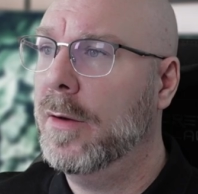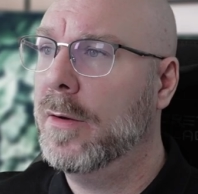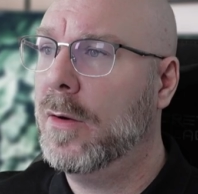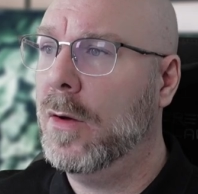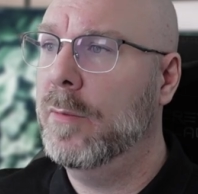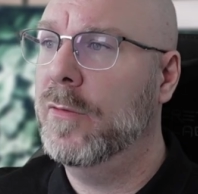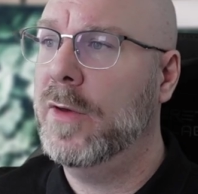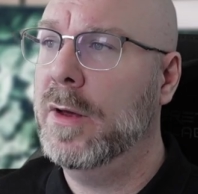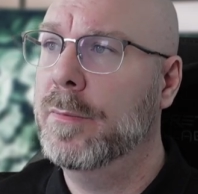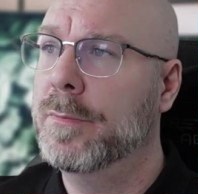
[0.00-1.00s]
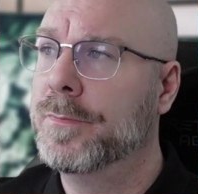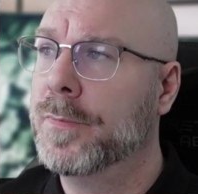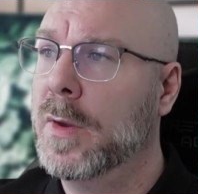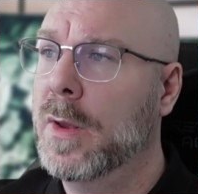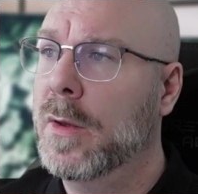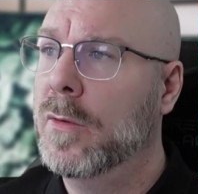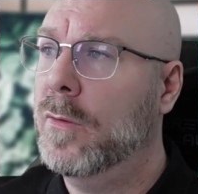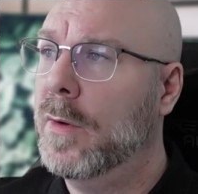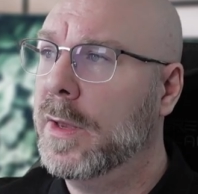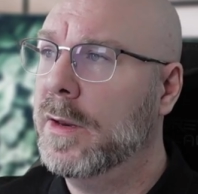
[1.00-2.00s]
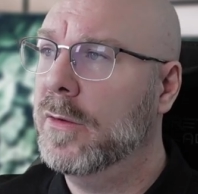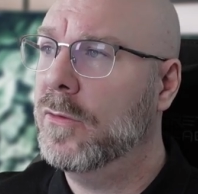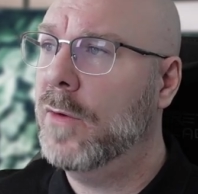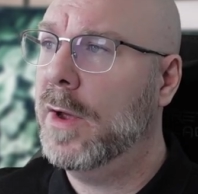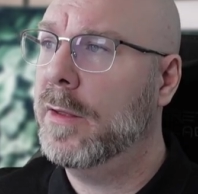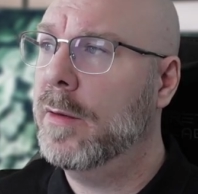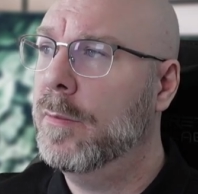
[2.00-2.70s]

columns here. So I can just drag them